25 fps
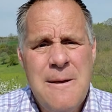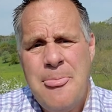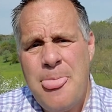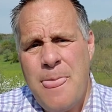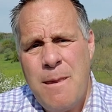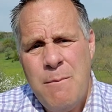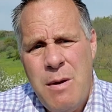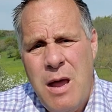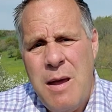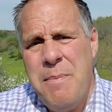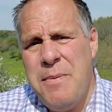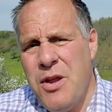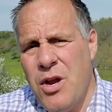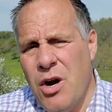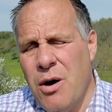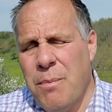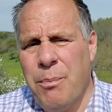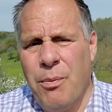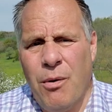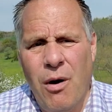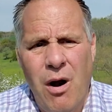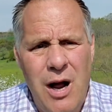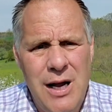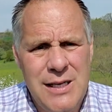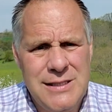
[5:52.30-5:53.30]
Maybe your
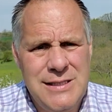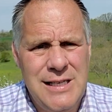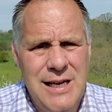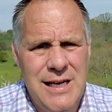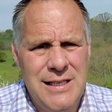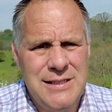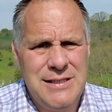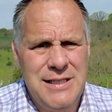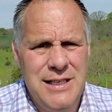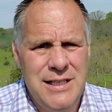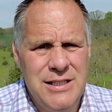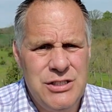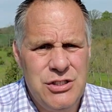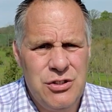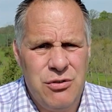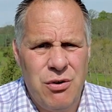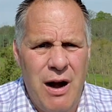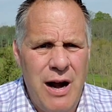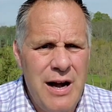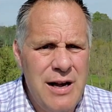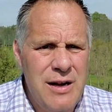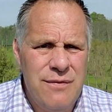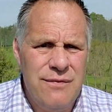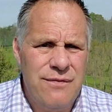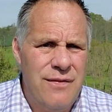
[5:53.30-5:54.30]
process is
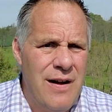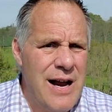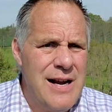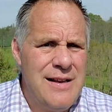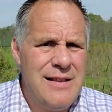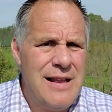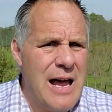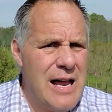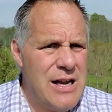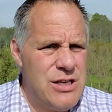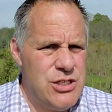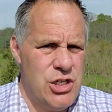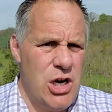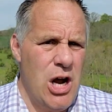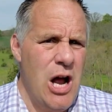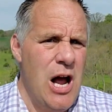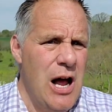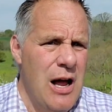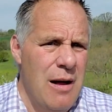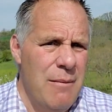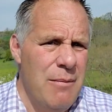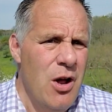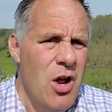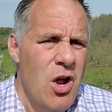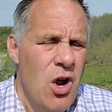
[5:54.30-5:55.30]
trying to find that
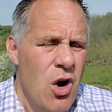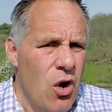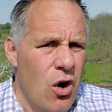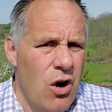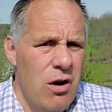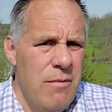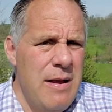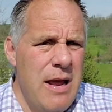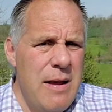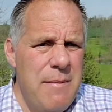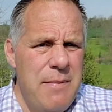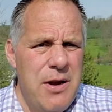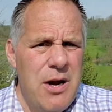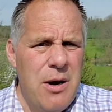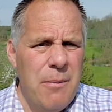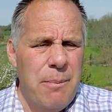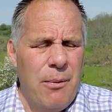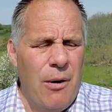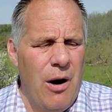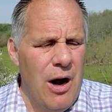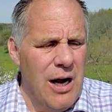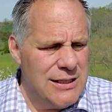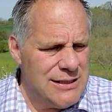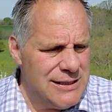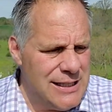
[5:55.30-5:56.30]
job, or maybe your
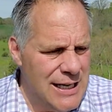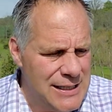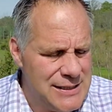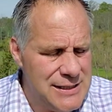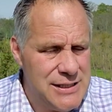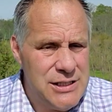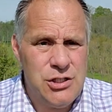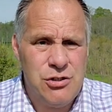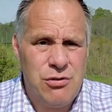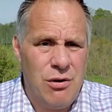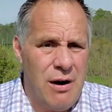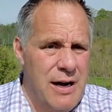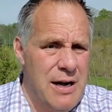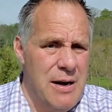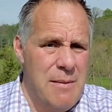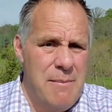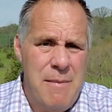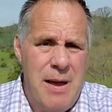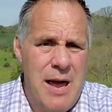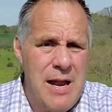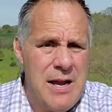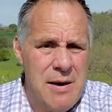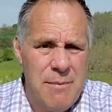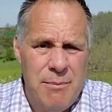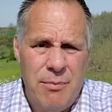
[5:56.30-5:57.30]
process is trying to
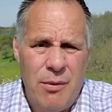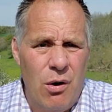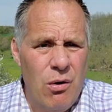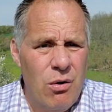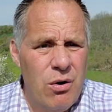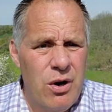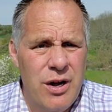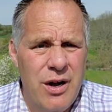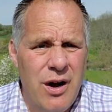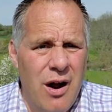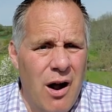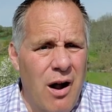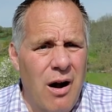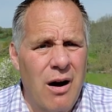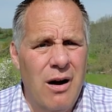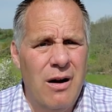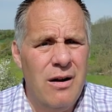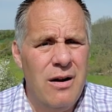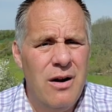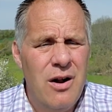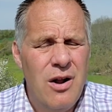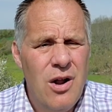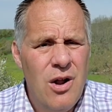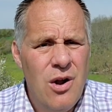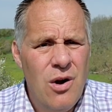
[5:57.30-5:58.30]
mend a broken heart,
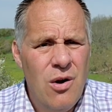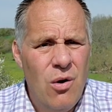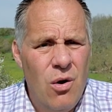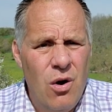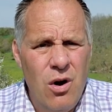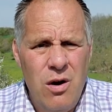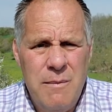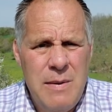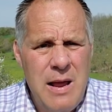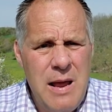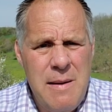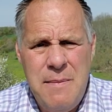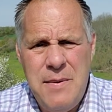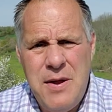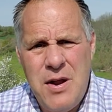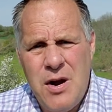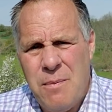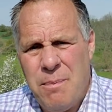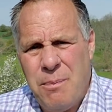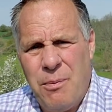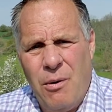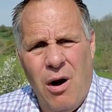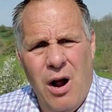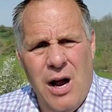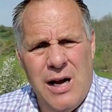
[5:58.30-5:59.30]
or maybe your
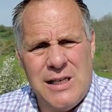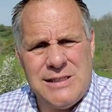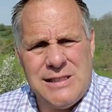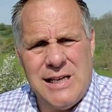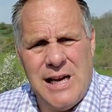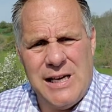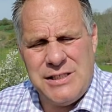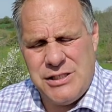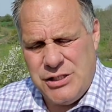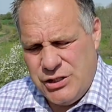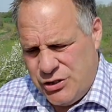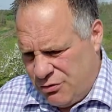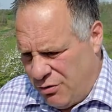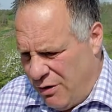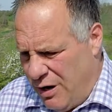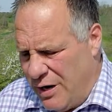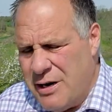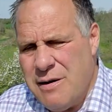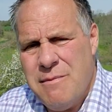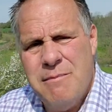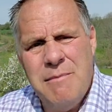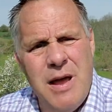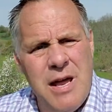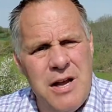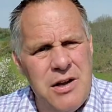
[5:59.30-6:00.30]
process is trying
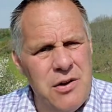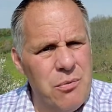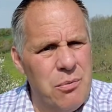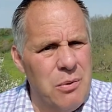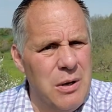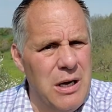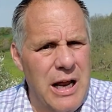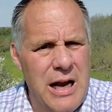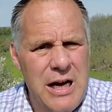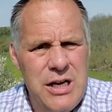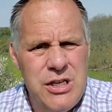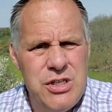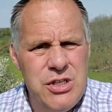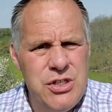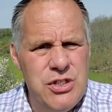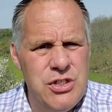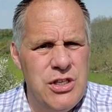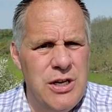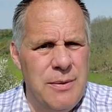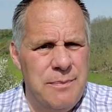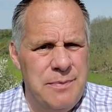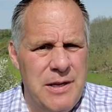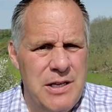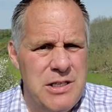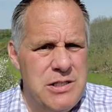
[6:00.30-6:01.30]
to mend a
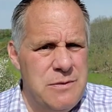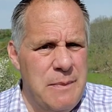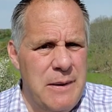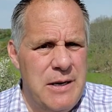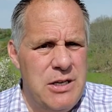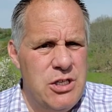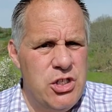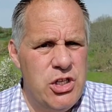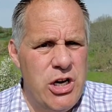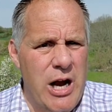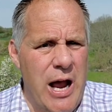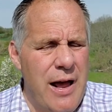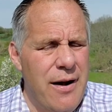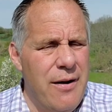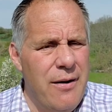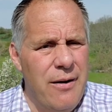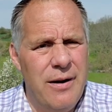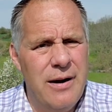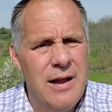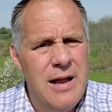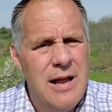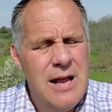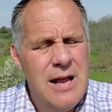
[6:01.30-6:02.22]
relationship that's been shattered.